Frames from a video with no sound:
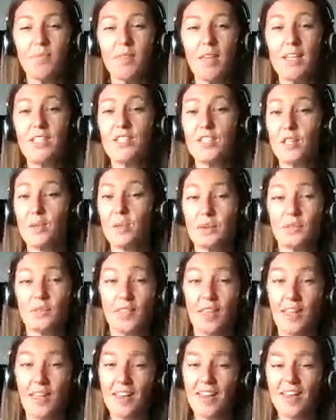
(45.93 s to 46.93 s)
And so with
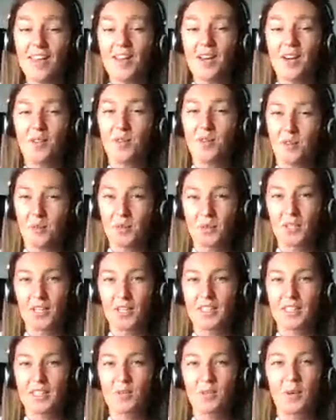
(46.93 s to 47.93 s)
that, we would
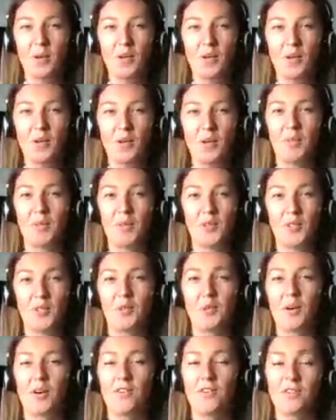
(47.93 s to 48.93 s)
like to welcome you
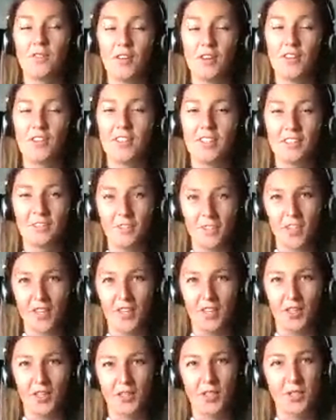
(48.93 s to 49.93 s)
to our very
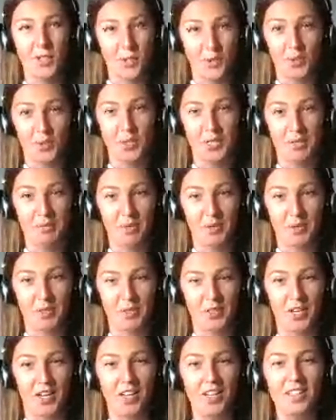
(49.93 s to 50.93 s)
first audit
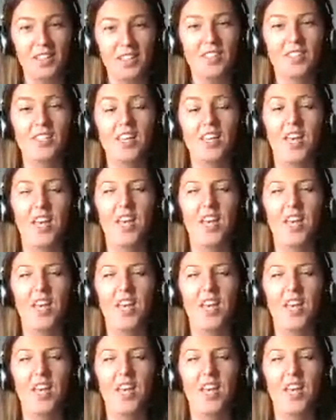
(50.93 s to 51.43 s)
podcast.